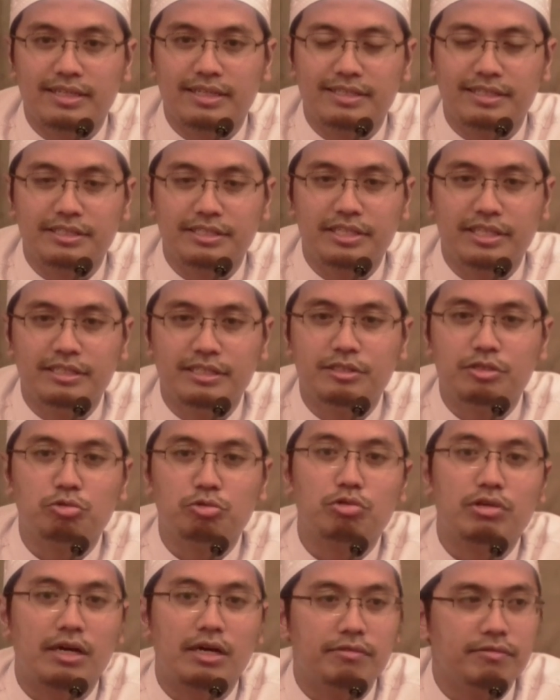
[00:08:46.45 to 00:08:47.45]
they say is
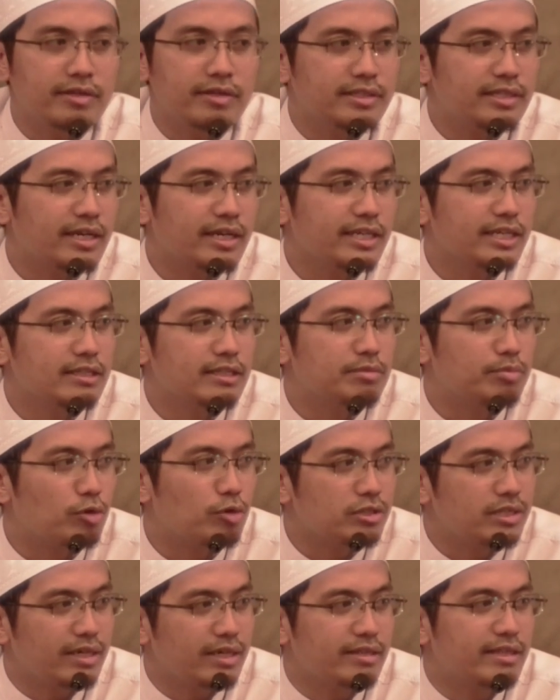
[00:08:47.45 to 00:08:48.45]
to cover their head,
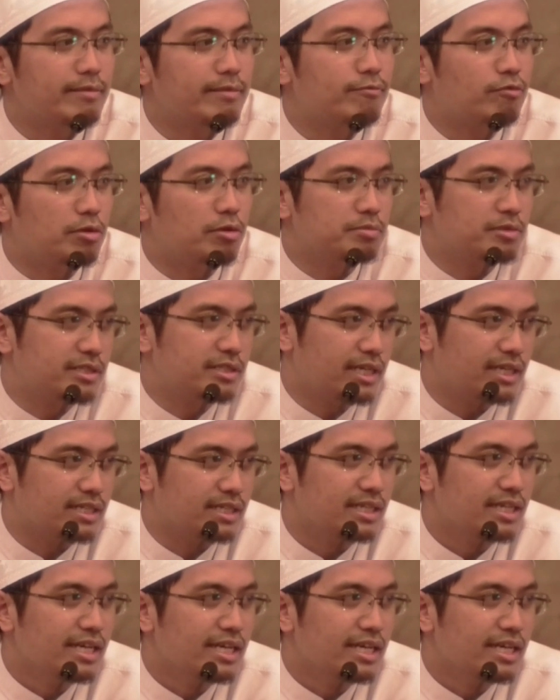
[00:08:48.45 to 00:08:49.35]
protect them from sand.